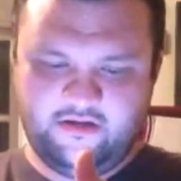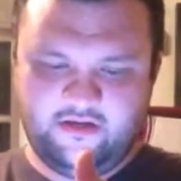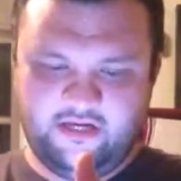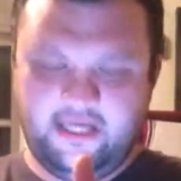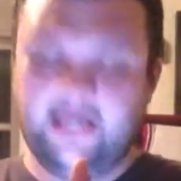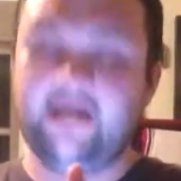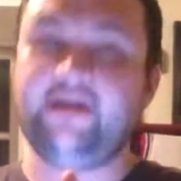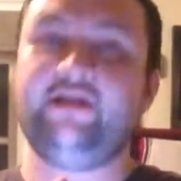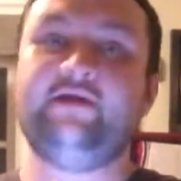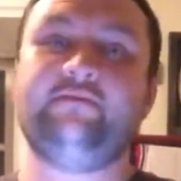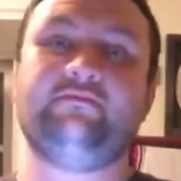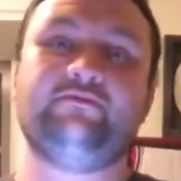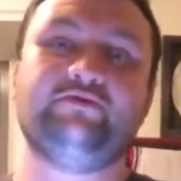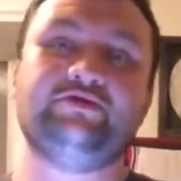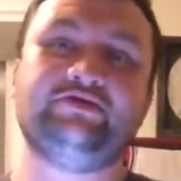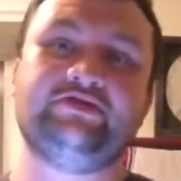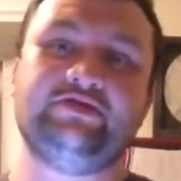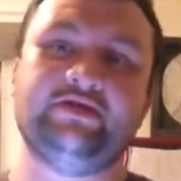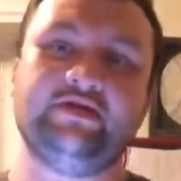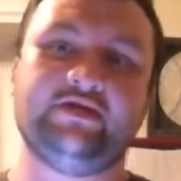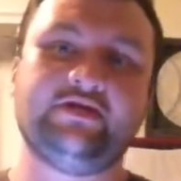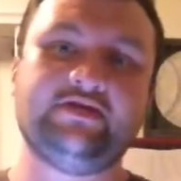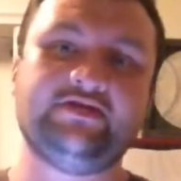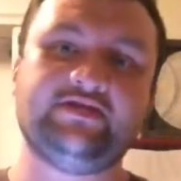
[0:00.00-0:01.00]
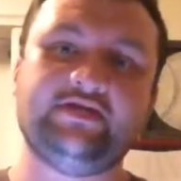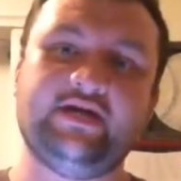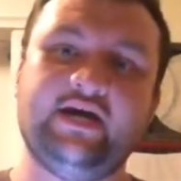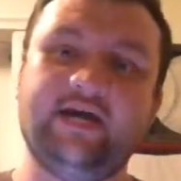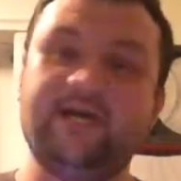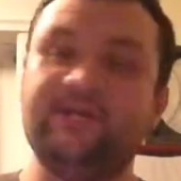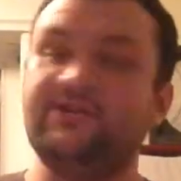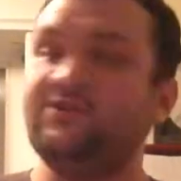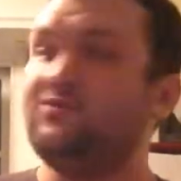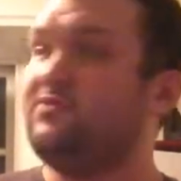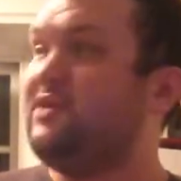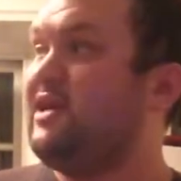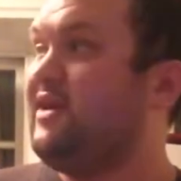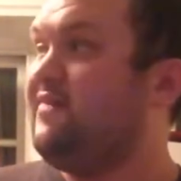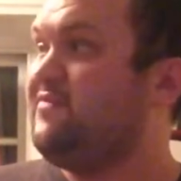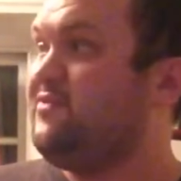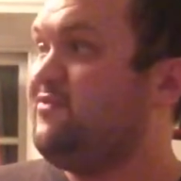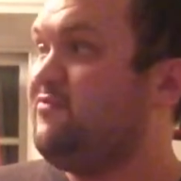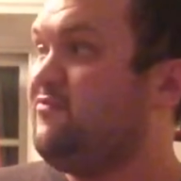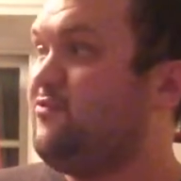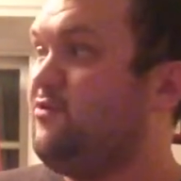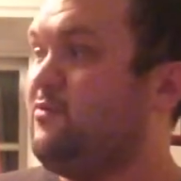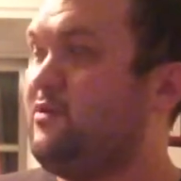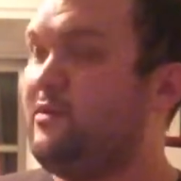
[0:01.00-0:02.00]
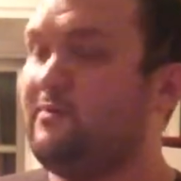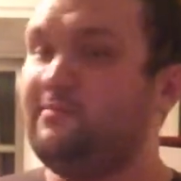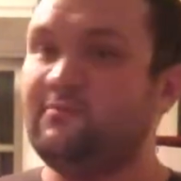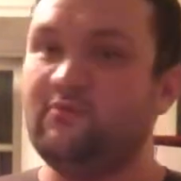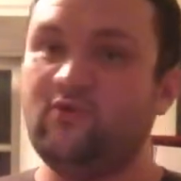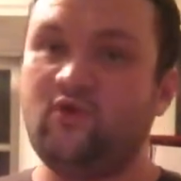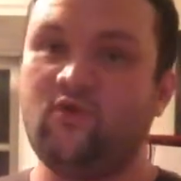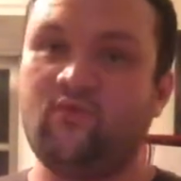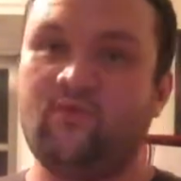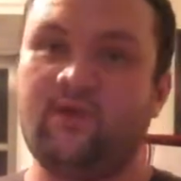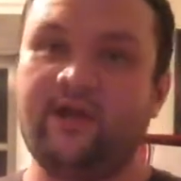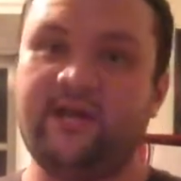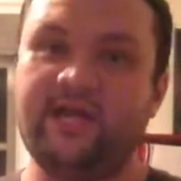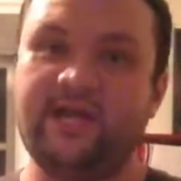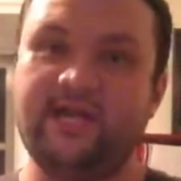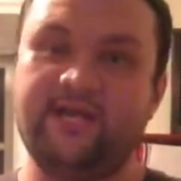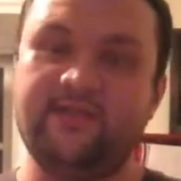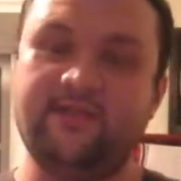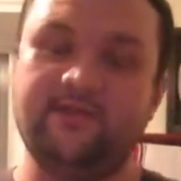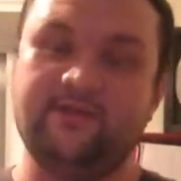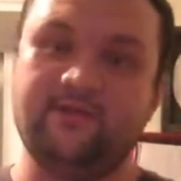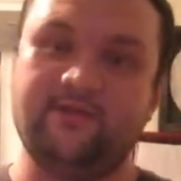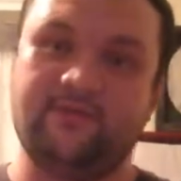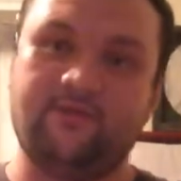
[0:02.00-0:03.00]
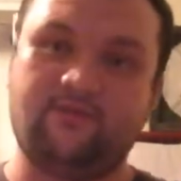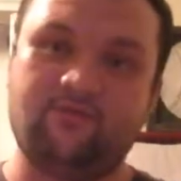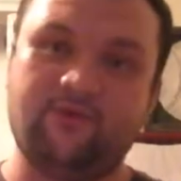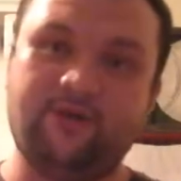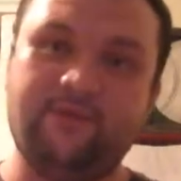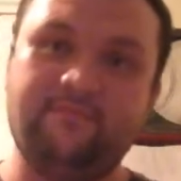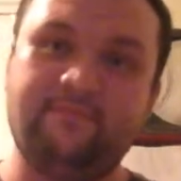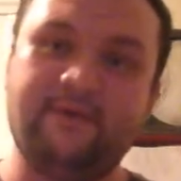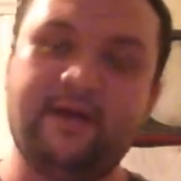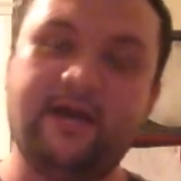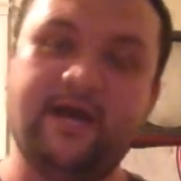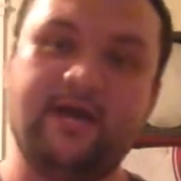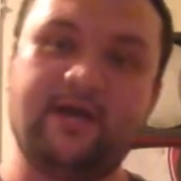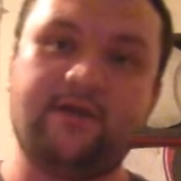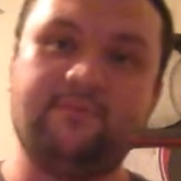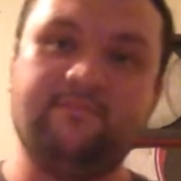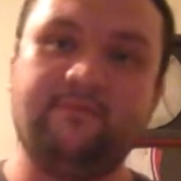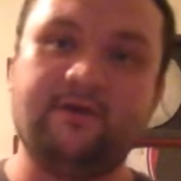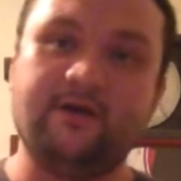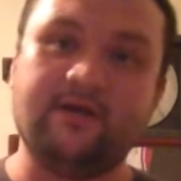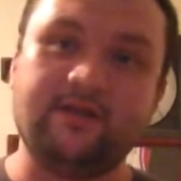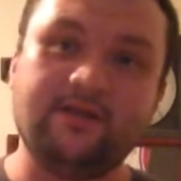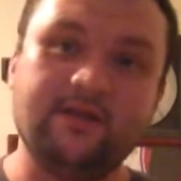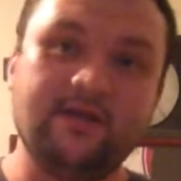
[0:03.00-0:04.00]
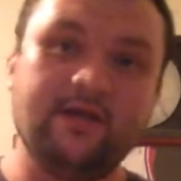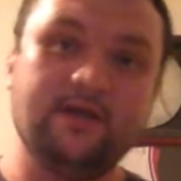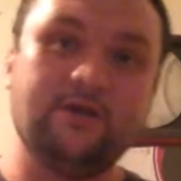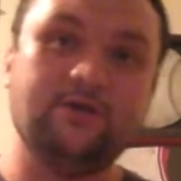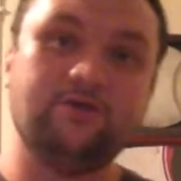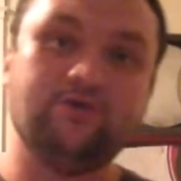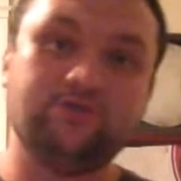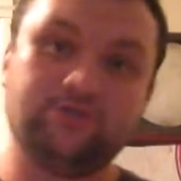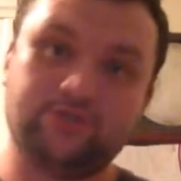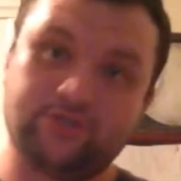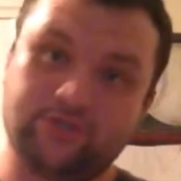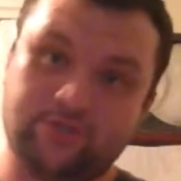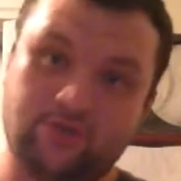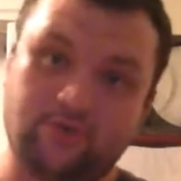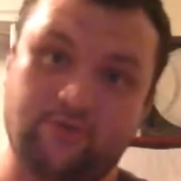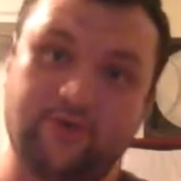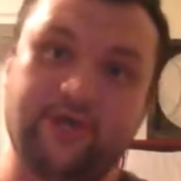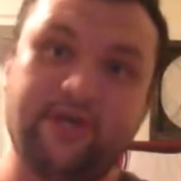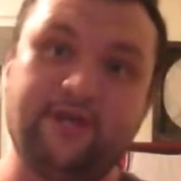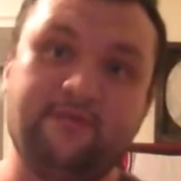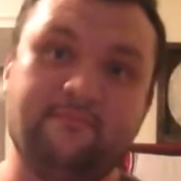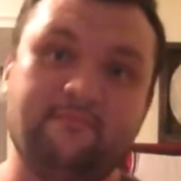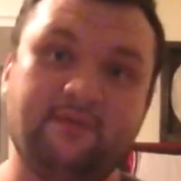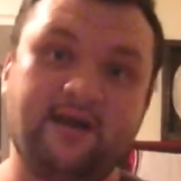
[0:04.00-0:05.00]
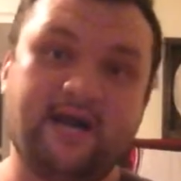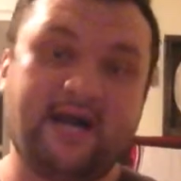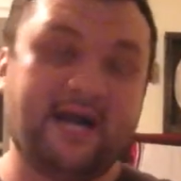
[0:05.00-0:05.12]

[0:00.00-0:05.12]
Yeah, number six. I do have the film on Blu-ray in the three-pack, but Scream.